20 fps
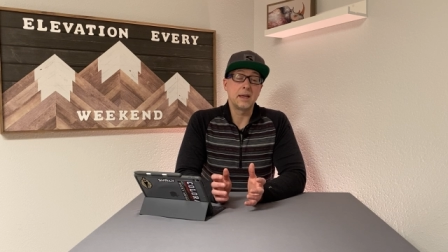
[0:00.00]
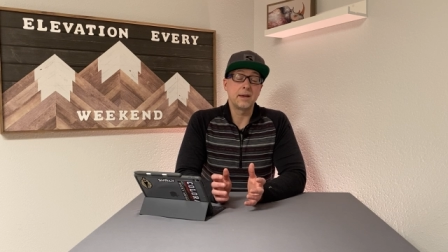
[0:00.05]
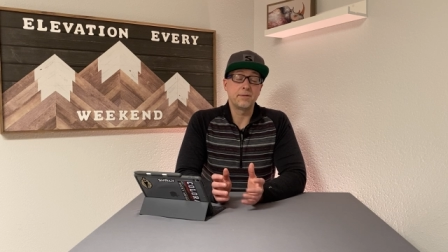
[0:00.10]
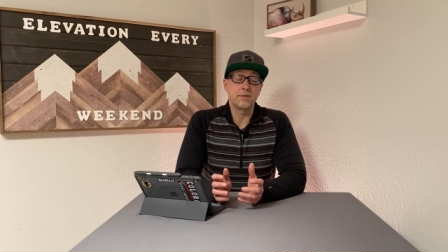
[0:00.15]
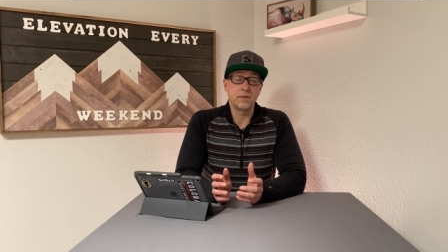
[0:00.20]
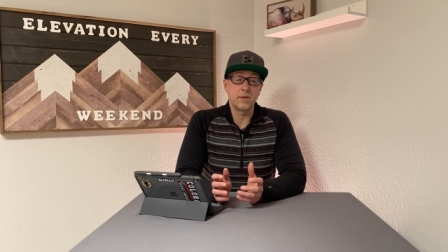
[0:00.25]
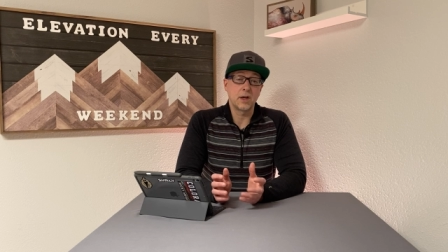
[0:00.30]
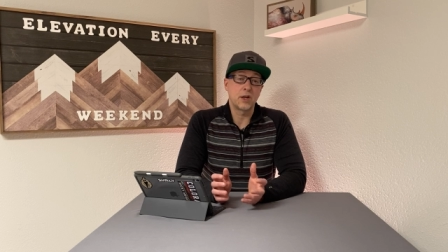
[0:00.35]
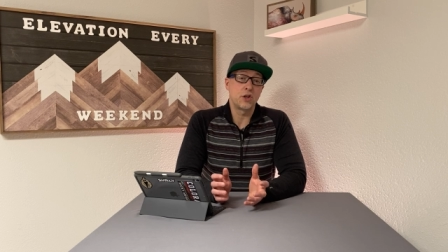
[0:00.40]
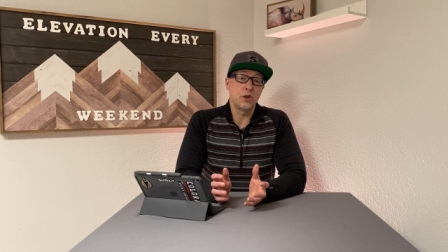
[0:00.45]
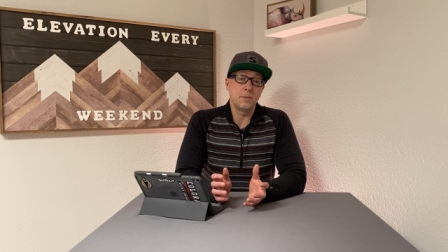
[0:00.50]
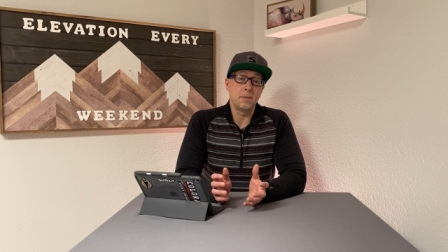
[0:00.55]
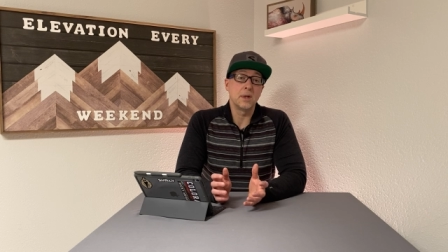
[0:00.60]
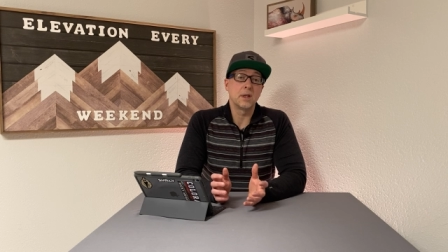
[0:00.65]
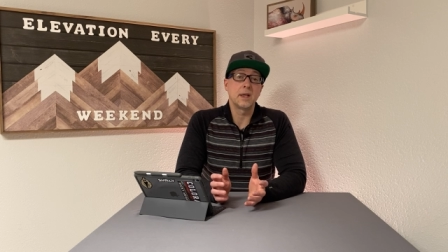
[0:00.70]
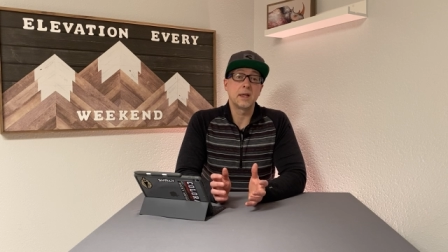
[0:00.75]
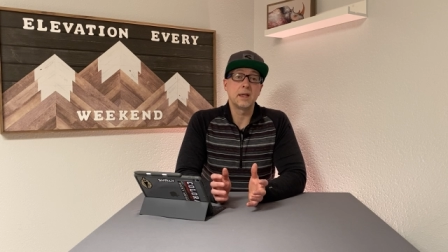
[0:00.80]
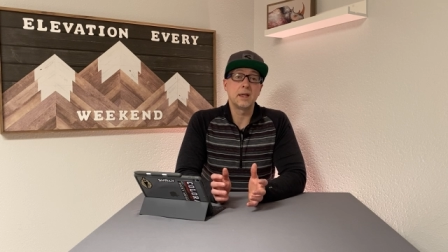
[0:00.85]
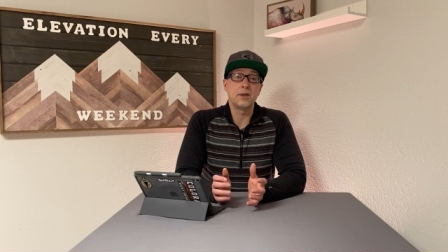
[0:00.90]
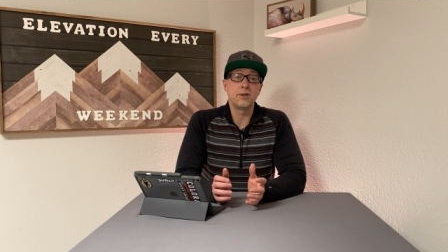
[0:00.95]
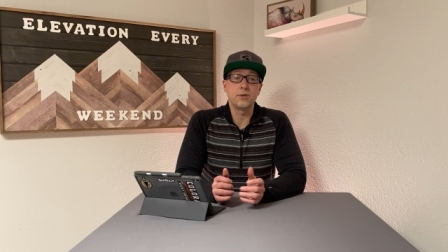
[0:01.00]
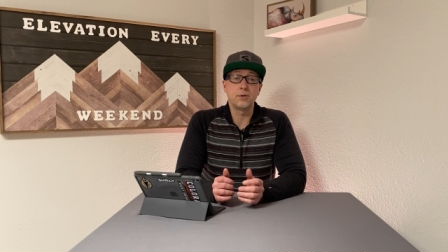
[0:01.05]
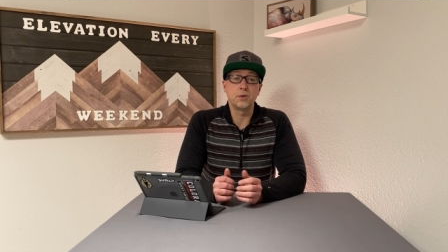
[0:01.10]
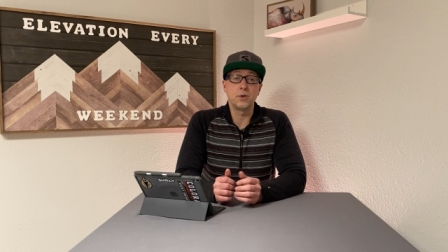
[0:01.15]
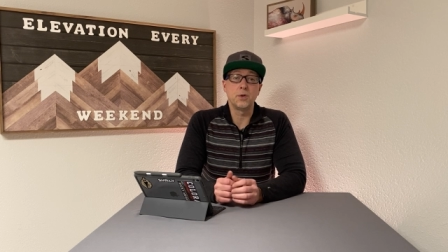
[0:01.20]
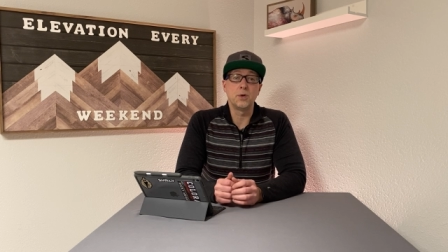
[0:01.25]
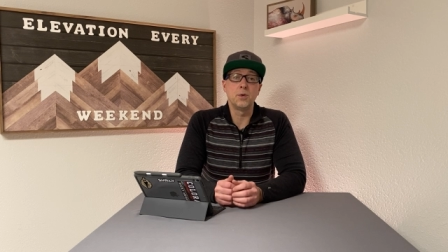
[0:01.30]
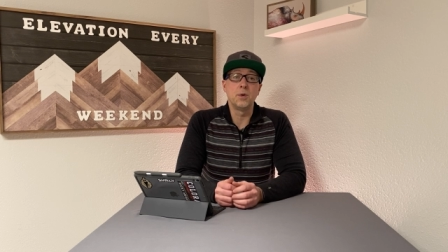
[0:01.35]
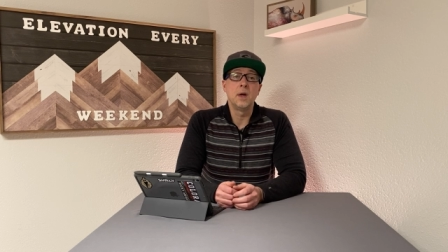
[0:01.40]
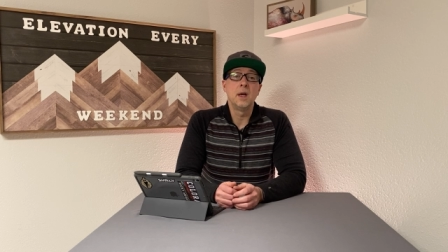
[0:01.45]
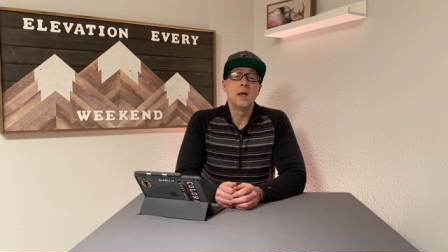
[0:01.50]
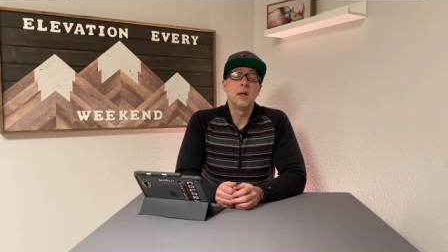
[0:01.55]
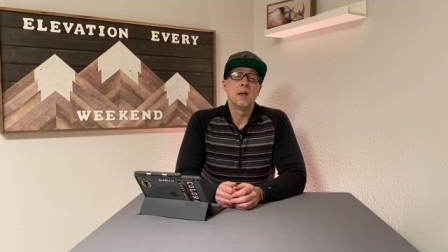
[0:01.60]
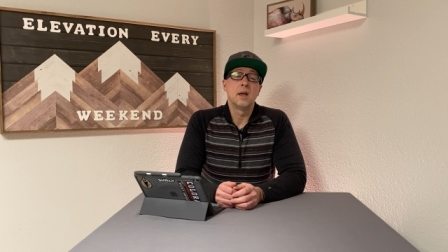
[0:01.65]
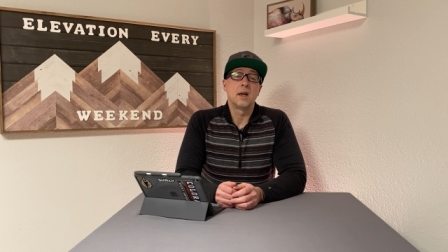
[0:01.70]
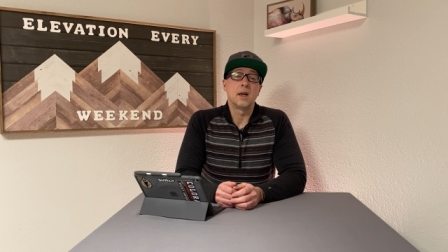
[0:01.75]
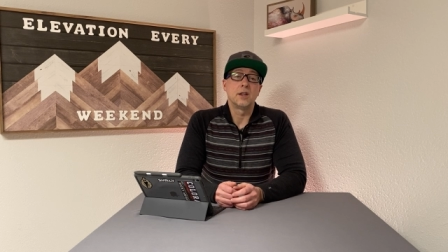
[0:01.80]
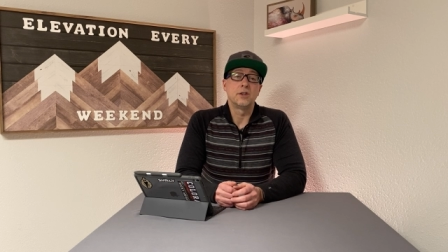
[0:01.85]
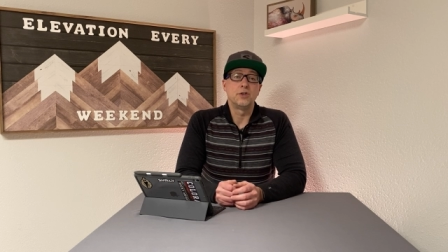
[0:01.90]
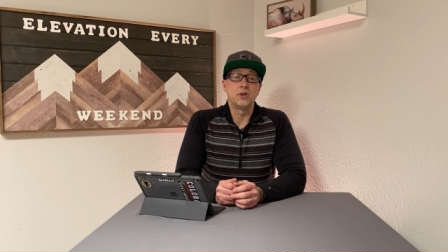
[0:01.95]
accumulated through
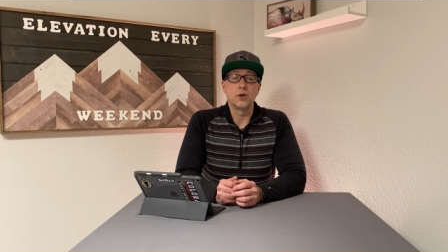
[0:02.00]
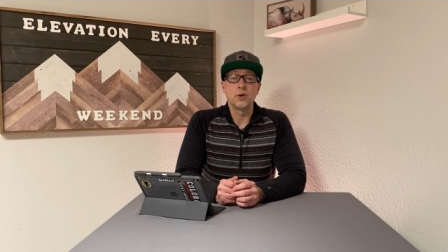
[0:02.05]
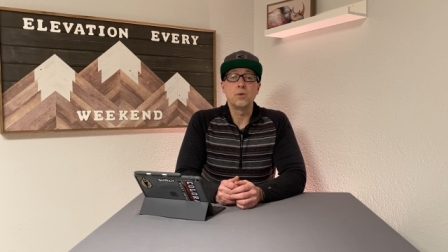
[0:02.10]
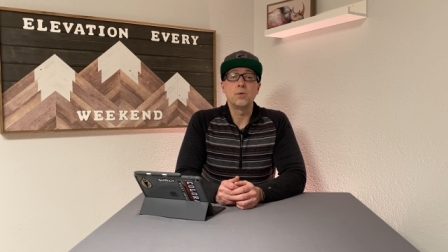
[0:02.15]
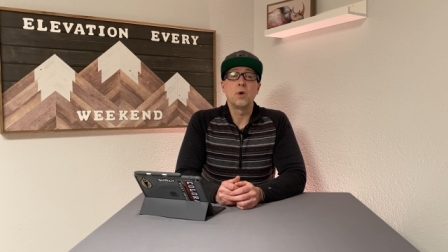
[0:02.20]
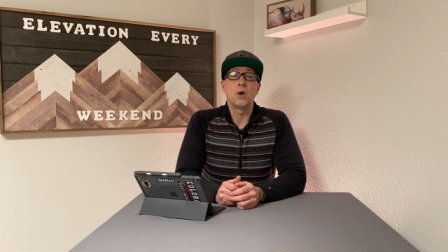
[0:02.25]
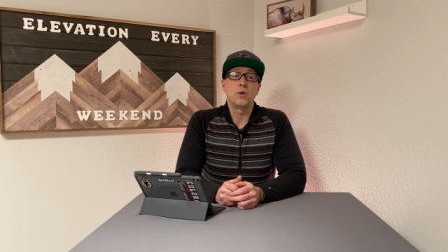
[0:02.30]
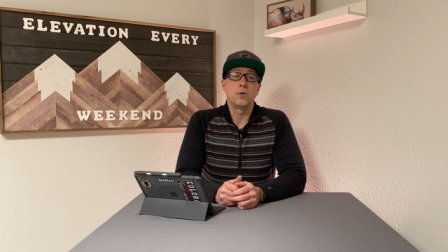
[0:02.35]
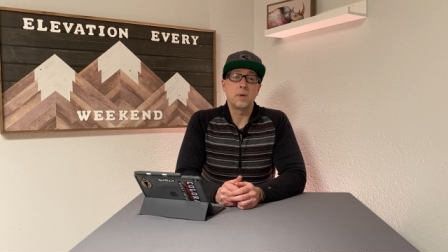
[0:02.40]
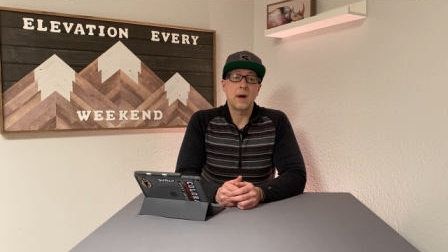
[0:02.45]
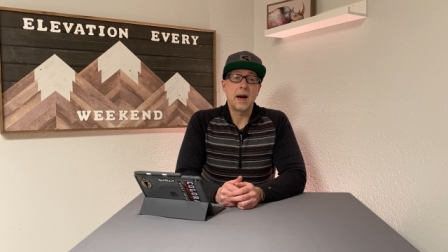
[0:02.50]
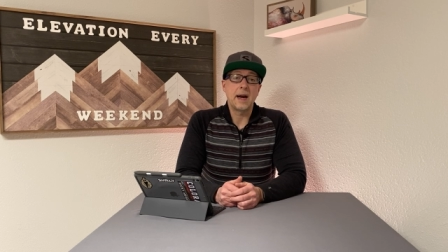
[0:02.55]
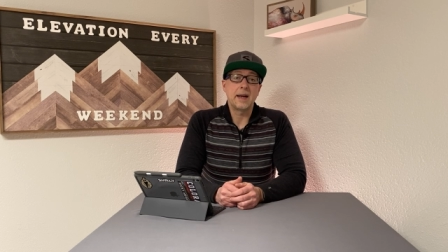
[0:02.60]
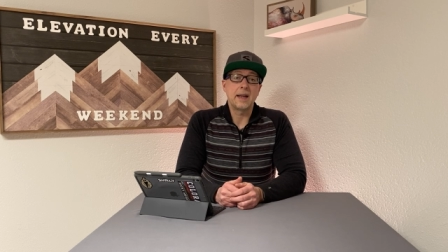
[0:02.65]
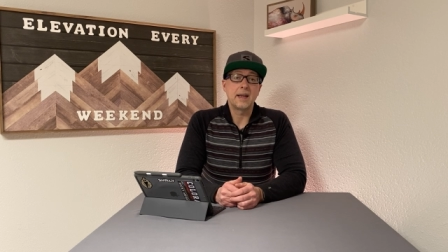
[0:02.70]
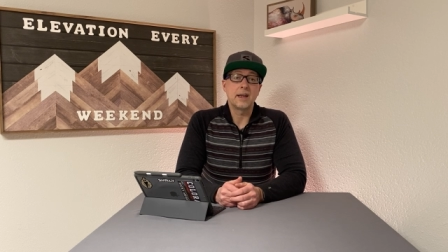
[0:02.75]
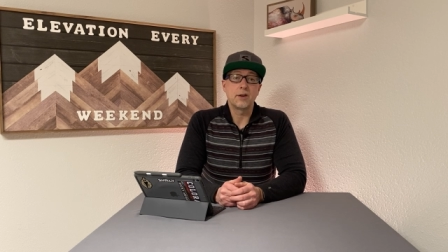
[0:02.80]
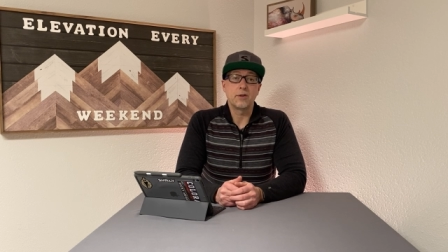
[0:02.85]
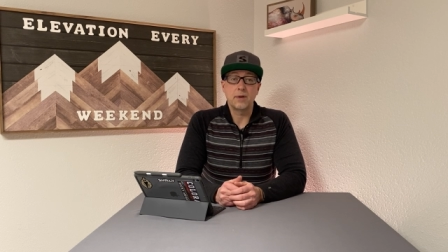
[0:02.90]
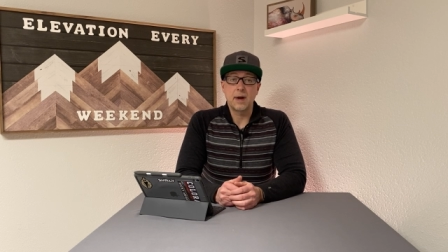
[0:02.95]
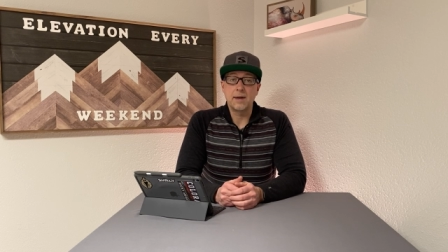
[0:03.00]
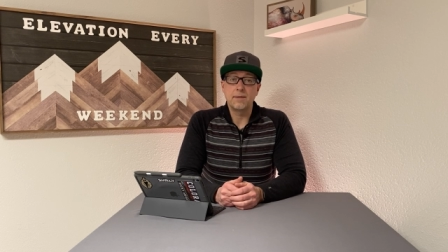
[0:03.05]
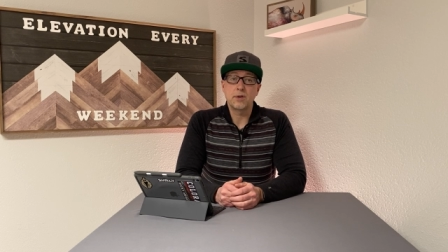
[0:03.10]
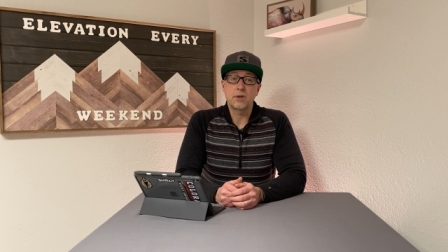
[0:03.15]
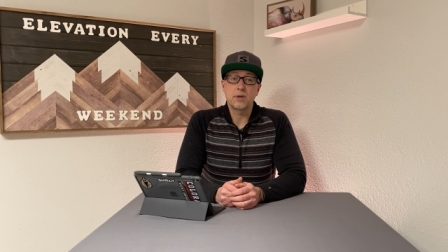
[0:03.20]
dirt road riding and gravel